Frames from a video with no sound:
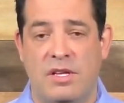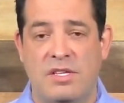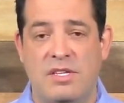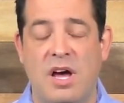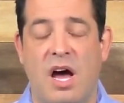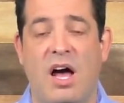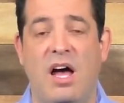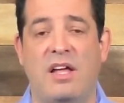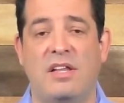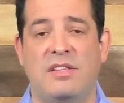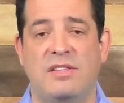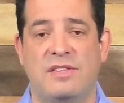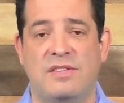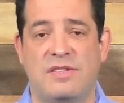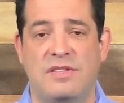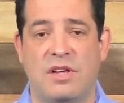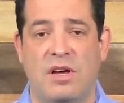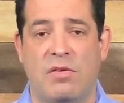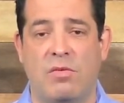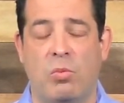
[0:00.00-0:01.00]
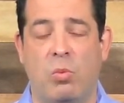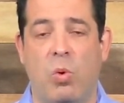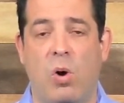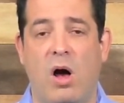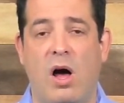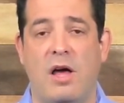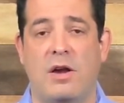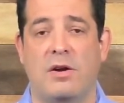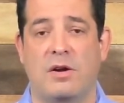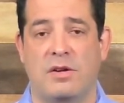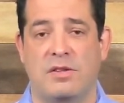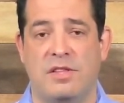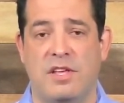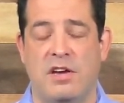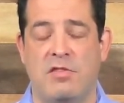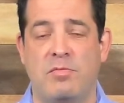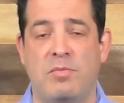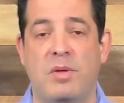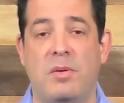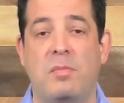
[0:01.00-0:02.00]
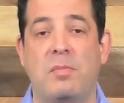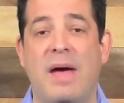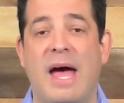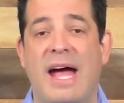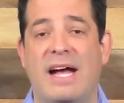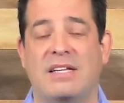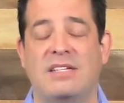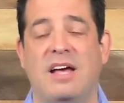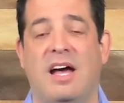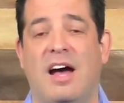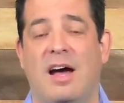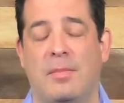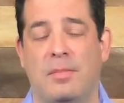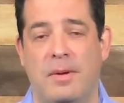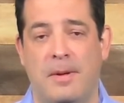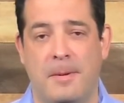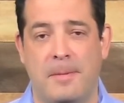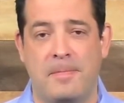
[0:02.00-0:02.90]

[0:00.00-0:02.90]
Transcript: tons of water that have been backed up.